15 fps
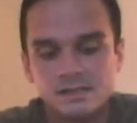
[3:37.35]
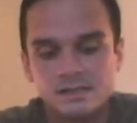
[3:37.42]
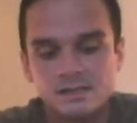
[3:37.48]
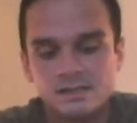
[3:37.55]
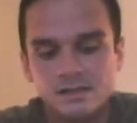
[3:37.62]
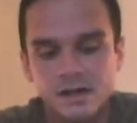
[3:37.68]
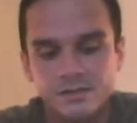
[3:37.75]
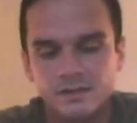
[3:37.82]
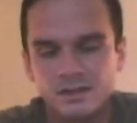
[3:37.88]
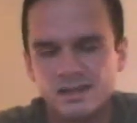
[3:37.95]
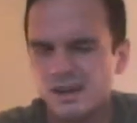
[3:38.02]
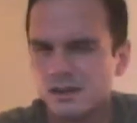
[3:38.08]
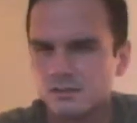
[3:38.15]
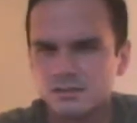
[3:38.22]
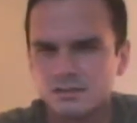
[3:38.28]
nothing
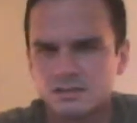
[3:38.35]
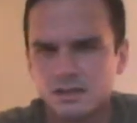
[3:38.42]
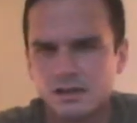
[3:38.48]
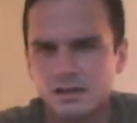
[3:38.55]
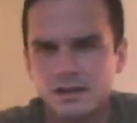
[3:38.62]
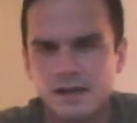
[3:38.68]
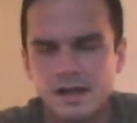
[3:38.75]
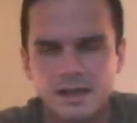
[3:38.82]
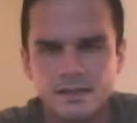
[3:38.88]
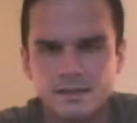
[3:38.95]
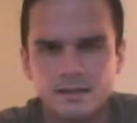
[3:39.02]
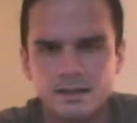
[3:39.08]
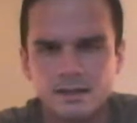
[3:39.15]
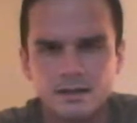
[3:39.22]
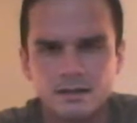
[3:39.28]
else. And
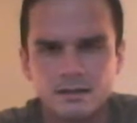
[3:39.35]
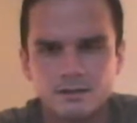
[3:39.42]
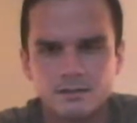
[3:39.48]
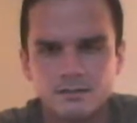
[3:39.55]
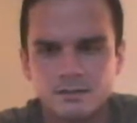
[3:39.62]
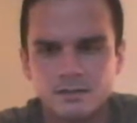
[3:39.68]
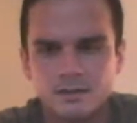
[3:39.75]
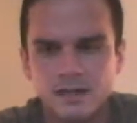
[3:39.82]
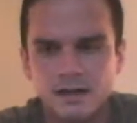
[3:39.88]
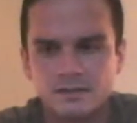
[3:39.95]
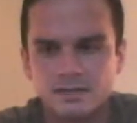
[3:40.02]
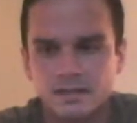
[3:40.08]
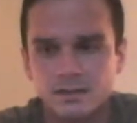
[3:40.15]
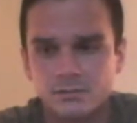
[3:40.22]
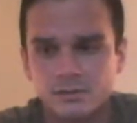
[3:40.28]
then that was
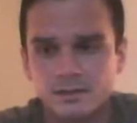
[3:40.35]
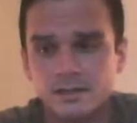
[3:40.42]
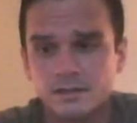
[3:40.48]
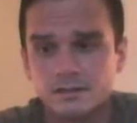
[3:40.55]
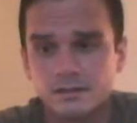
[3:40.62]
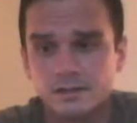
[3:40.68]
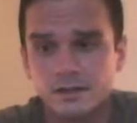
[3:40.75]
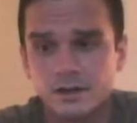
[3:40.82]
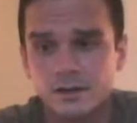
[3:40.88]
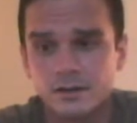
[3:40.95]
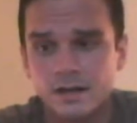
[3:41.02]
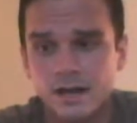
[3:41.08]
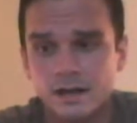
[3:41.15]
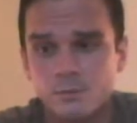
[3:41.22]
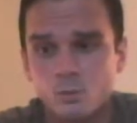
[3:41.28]
like 3 years ago,
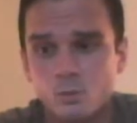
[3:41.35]
and I